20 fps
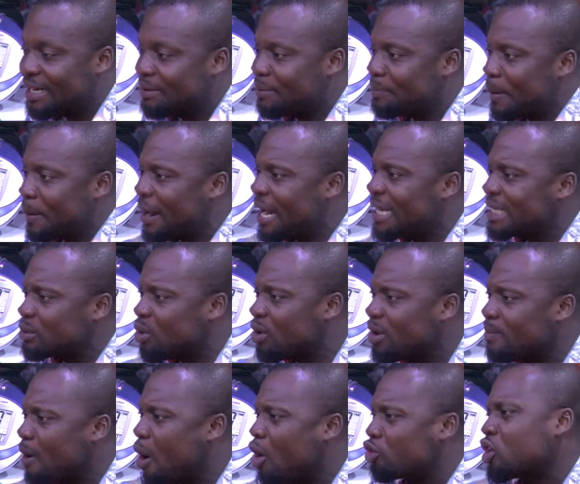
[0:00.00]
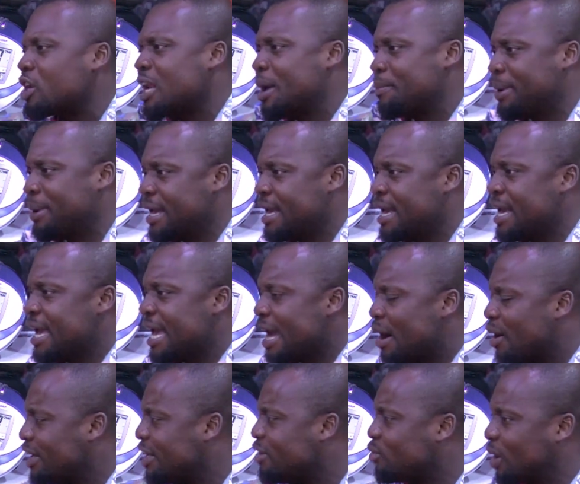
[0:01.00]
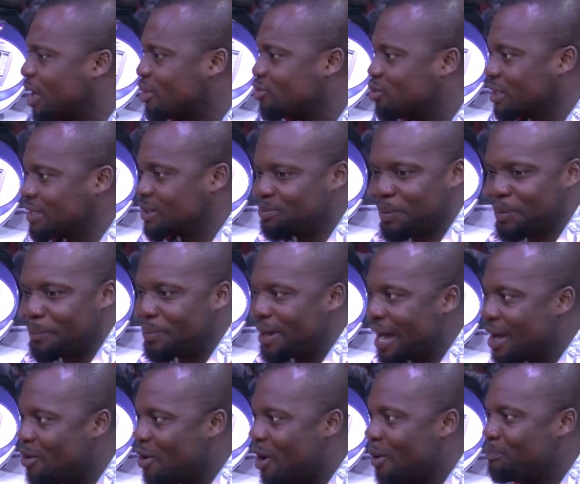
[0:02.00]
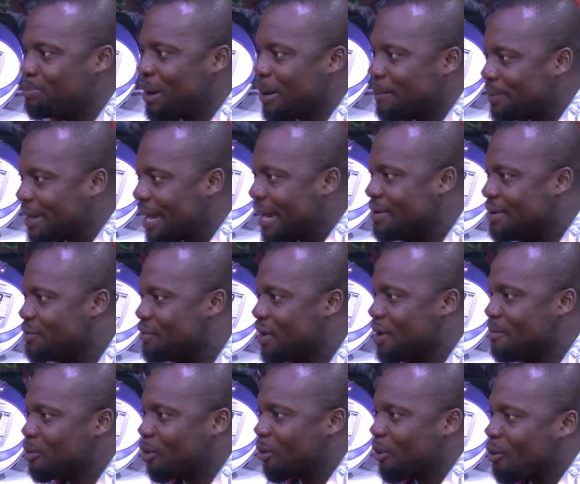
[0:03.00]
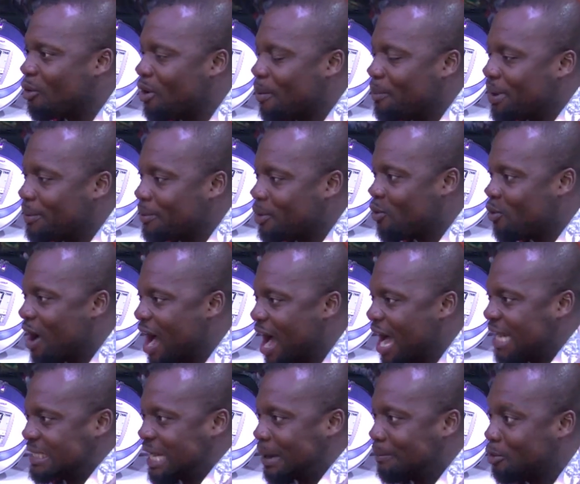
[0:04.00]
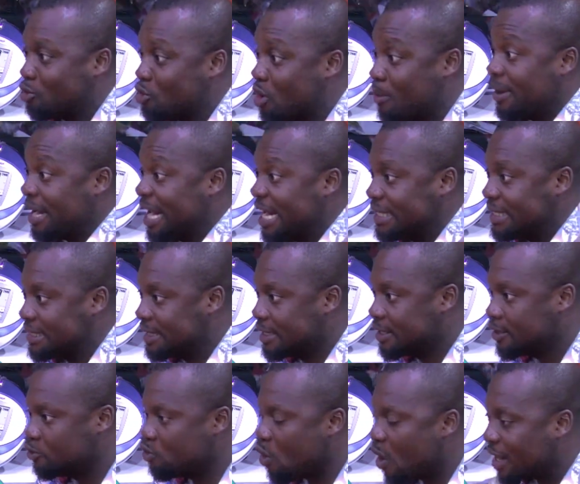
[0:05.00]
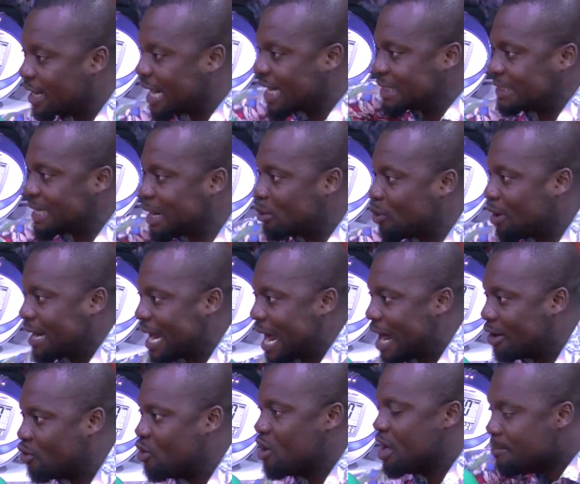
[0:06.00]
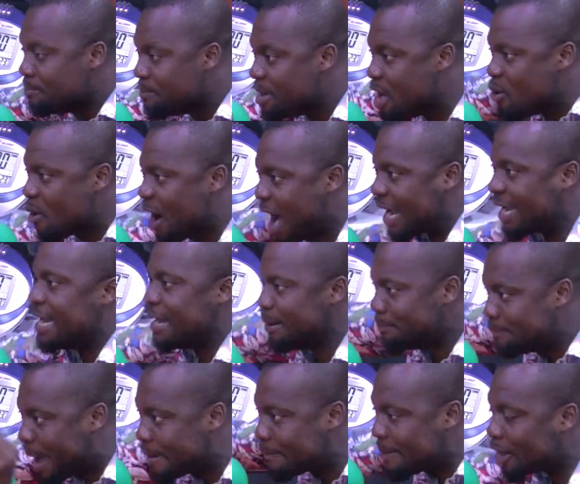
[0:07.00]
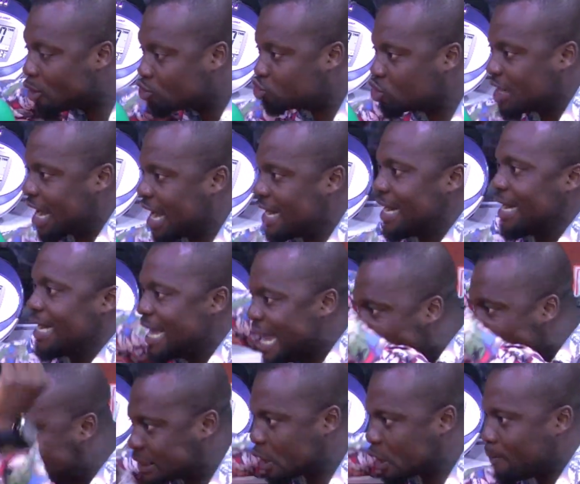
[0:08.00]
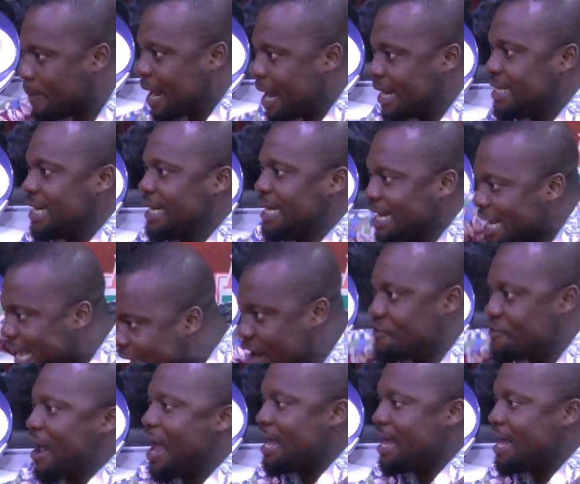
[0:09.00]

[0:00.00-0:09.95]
papa le ti hon mo to da me ade kwat wo se papa on pebre we bi ko wo bre me ho asa be no ma na di no ka tre kwada no mi why be ma no so da dey asa oba ne yede eja